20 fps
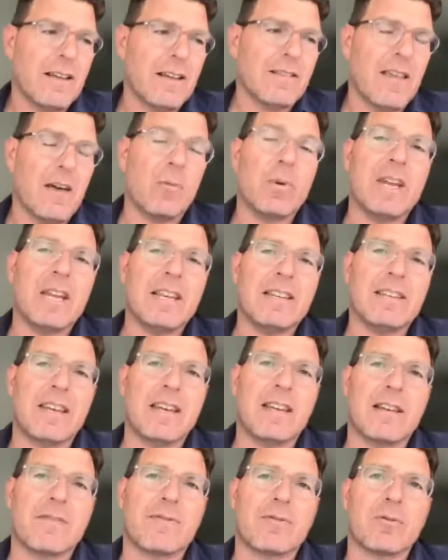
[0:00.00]
that we
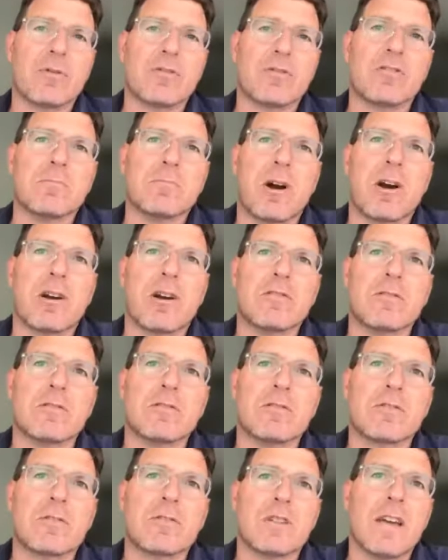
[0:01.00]
did at Fruition
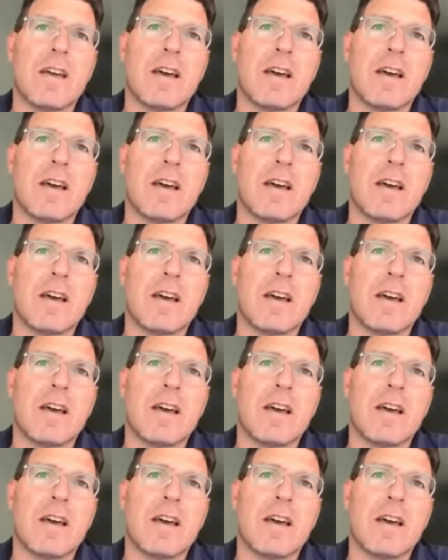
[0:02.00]
Partners,